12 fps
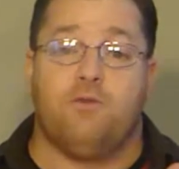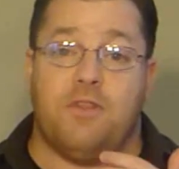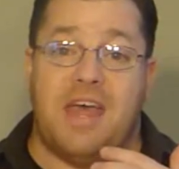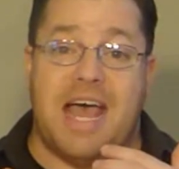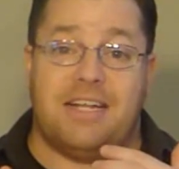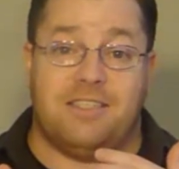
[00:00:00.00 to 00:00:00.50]

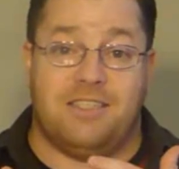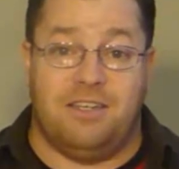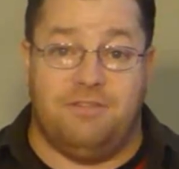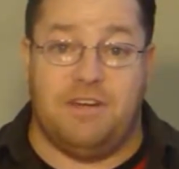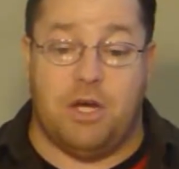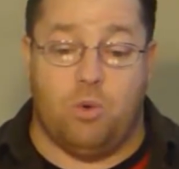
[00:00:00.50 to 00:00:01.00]
for that
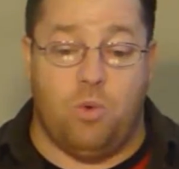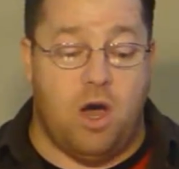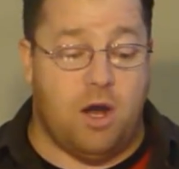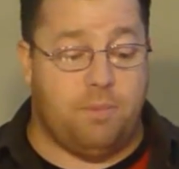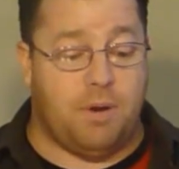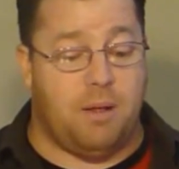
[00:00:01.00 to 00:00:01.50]
severe
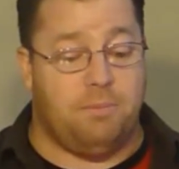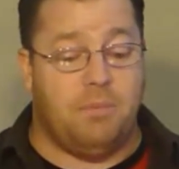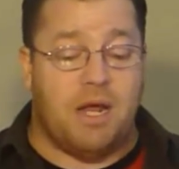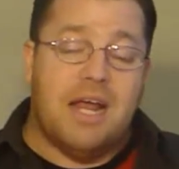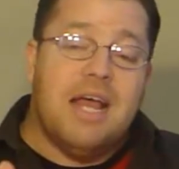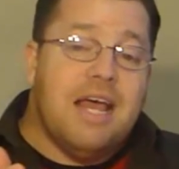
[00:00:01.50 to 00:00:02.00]
water problem.
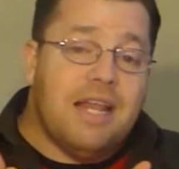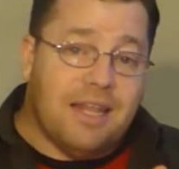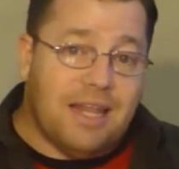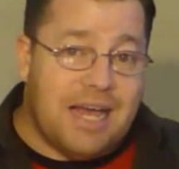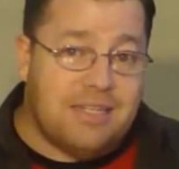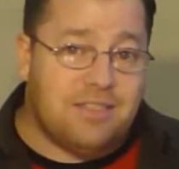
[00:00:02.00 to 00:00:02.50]
But
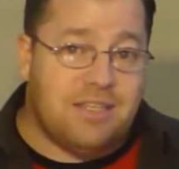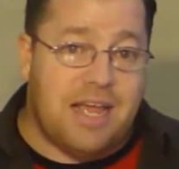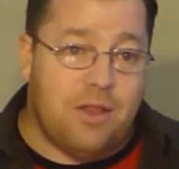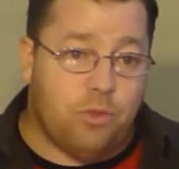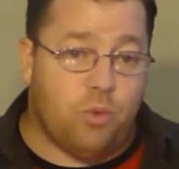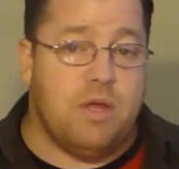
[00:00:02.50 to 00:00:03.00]
less than